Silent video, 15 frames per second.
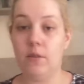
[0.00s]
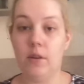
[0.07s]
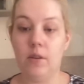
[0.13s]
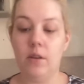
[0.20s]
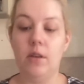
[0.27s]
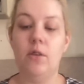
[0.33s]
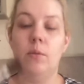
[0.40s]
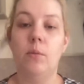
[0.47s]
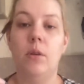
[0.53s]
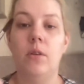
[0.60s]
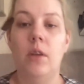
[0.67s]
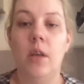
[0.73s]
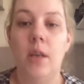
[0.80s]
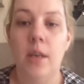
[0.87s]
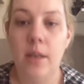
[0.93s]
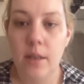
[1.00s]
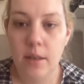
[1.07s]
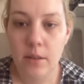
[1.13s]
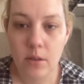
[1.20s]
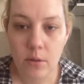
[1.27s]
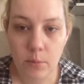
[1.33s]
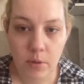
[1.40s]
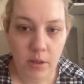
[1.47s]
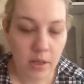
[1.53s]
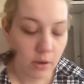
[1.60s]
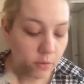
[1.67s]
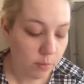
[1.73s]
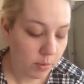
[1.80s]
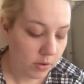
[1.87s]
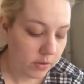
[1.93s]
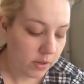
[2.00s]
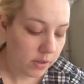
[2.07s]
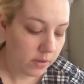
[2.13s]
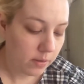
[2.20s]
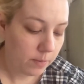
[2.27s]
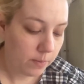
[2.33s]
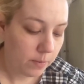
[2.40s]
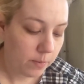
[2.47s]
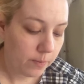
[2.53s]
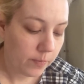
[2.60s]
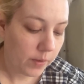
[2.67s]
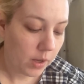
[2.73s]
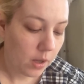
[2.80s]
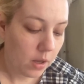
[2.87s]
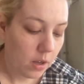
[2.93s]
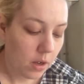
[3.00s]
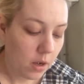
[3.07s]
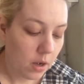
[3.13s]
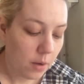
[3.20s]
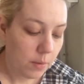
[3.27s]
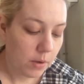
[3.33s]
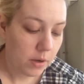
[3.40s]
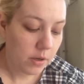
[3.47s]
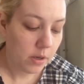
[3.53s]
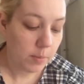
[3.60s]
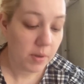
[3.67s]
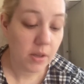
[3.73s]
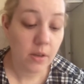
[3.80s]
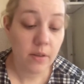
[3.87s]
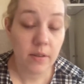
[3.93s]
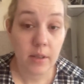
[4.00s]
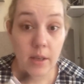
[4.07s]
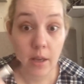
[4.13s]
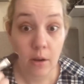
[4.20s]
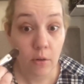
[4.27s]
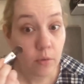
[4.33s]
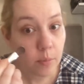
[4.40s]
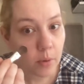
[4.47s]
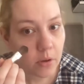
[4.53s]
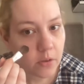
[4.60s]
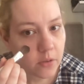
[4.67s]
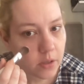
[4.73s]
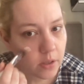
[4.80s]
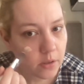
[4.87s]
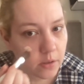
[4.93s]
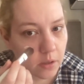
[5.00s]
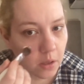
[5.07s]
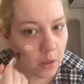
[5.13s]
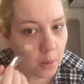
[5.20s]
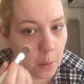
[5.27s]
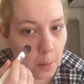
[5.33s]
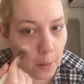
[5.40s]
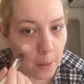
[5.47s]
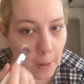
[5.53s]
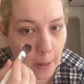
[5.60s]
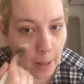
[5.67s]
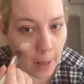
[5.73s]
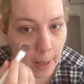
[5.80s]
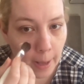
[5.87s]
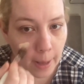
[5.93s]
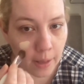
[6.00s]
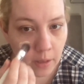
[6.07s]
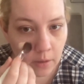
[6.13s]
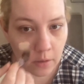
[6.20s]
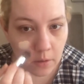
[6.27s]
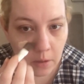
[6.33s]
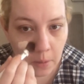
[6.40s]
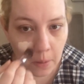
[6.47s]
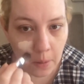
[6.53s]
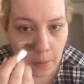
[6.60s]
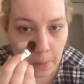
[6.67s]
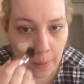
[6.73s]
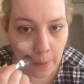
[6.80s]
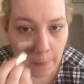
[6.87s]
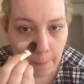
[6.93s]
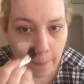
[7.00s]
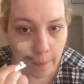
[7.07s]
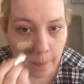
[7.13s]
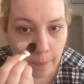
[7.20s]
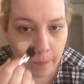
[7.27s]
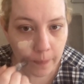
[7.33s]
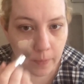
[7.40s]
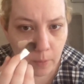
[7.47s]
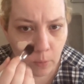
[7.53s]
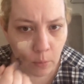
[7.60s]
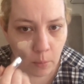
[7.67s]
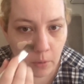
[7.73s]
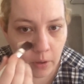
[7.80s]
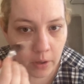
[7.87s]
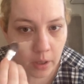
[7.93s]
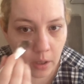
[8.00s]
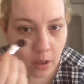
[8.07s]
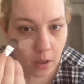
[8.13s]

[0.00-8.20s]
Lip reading: foundation brush? This is one of the E.L.F brushes. I will only be using E.L.F brushes and, oh my,